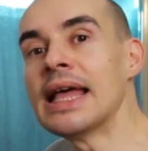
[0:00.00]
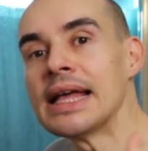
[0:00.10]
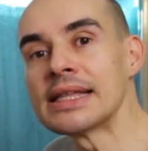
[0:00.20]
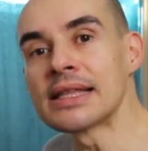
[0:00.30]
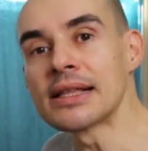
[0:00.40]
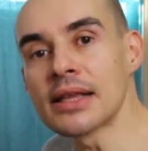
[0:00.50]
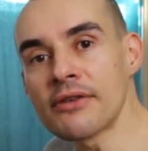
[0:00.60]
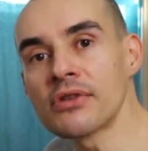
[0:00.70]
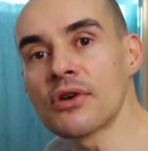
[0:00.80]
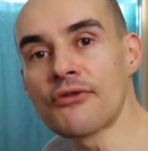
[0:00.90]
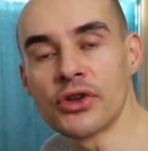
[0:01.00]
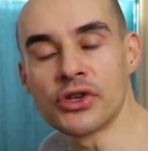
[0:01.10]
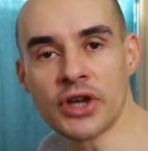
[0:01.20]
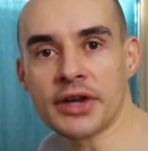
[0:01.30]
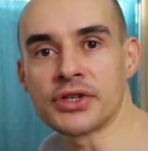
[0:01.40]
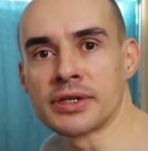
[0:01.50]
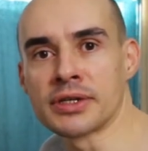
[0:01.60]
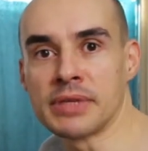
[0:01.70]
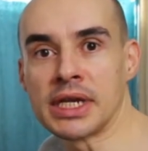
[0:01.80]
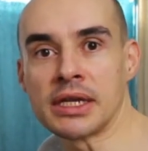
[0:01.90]
the level of
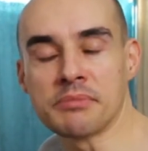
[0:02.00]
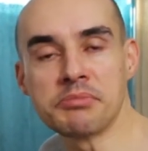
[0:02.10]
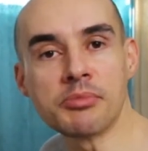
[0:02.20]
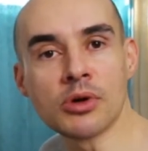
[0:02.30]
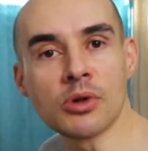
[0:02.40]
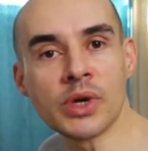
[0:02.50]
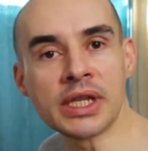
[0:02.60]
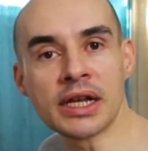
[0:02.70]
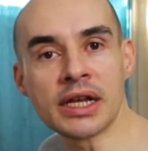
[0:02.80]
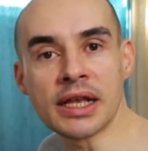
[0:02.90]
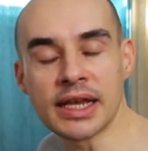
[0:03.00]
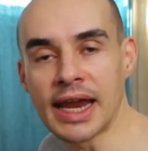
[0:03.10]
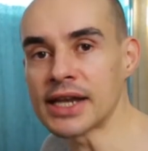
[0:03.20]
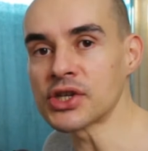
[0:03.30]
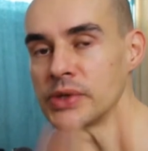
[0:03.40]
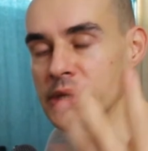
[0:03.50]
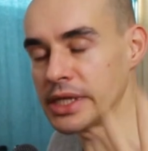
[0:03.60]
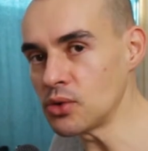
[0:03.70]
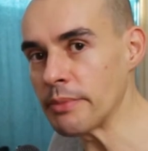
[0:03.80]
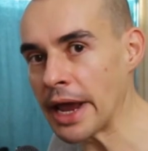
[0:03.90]
rejection, meaning people when they like answering
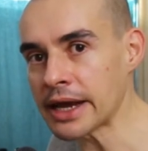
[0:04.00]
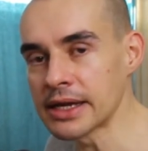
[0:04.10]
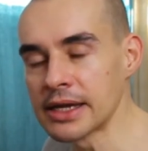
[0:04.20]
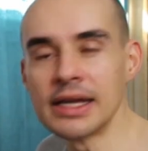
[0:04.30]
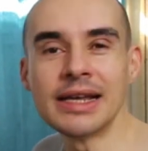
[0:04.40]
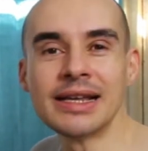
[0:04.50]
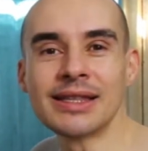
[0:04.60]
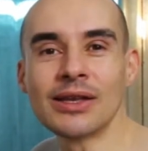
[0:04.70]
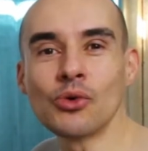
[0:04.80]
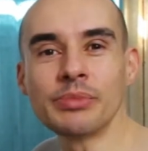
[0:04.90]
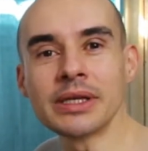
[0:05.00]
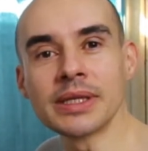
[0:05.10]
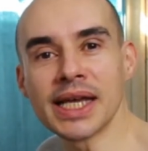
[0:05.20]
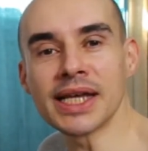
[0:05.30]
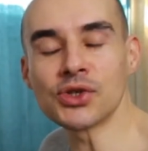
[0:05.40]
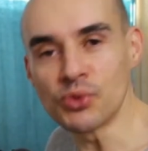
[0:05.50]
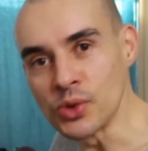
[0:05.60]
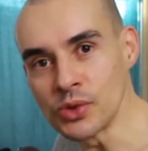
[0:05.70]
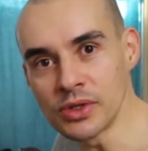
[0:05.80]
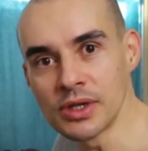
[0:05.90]
you back, they will be less
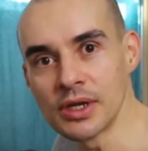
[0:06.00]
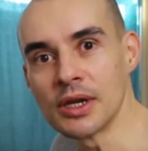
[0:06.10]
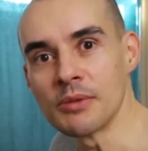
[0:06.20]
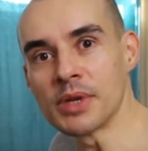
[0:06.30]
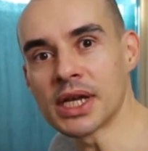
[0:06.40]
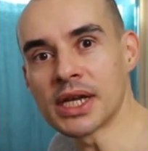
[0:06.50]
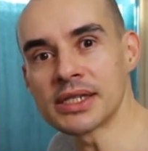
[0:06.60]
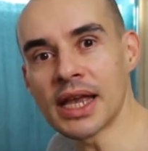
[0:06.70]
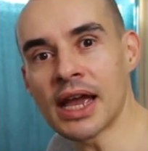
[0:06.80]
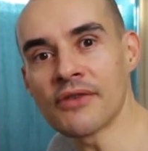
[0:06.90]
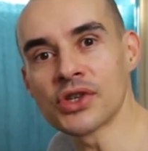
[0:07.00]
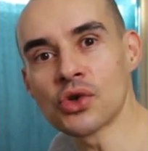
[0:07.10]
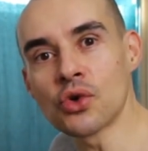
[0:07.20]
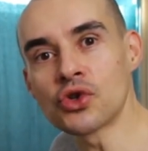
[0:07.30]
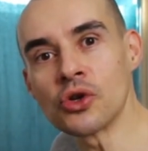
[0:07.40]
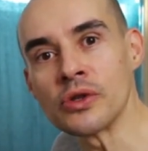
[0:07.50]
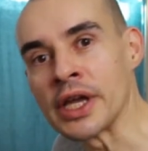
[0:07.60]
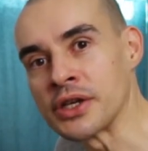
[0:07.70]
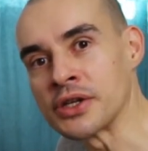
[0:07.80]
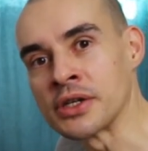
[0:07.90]
rude because they have a social
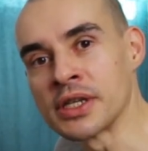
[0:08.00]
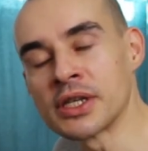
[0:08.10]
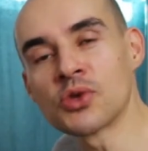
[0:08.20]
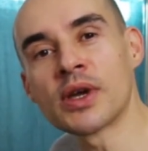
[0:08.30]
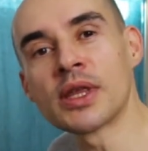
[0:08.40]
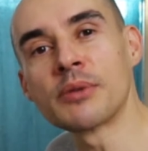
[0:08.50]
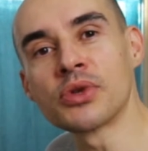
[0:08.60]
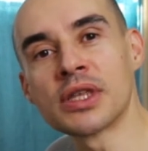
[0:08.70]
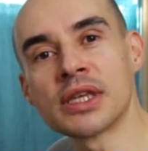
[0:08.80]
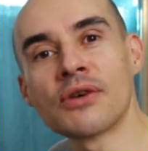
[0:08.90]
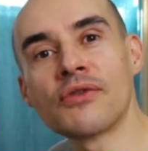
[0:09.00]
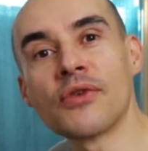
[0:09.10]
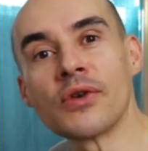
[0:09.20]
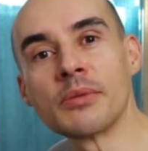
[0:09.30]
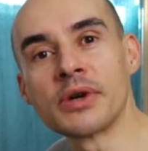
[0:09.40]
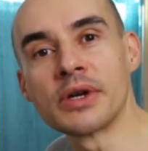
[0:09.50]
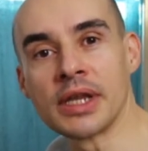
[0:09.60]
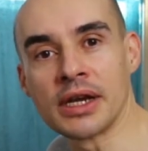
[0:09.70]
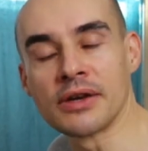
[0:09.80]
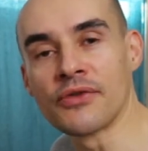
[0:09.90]
nature. This is why they put their cell phone number
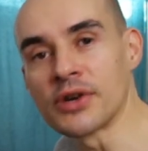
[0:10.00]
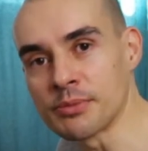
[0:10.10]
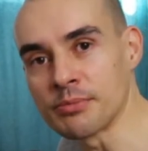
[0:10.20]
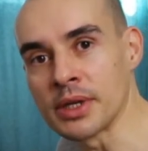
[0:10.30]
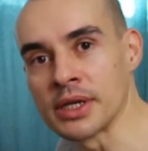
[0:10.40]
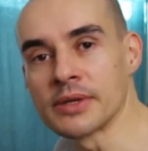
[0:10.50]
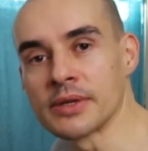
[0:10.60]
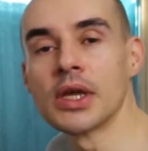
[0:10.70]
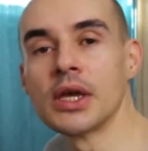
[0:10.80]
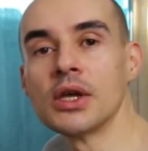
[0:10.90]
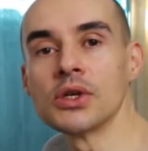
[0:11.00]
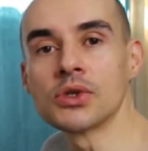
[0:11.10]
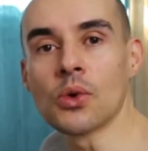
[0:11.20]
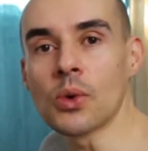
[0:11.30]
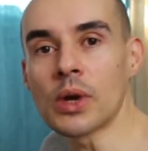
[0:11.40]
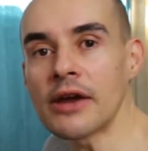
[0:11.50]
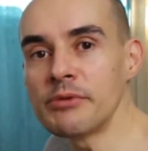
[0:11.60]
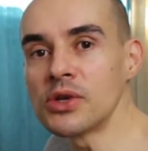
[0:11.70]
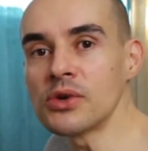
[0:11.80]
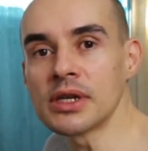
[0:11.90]
there in the first place. So what I've
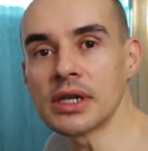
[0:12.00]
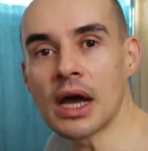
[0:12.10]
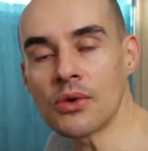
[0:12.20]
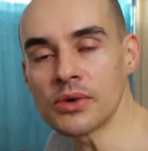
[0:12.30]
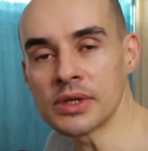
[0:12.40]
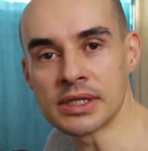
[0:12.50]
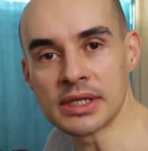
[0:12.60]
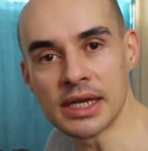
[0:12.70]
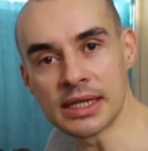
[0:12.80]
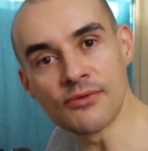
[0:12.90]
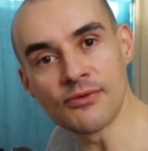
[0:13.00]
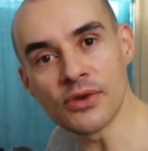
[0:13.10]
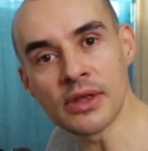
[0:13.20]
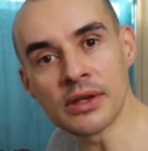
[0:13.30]
been doing now is, and for the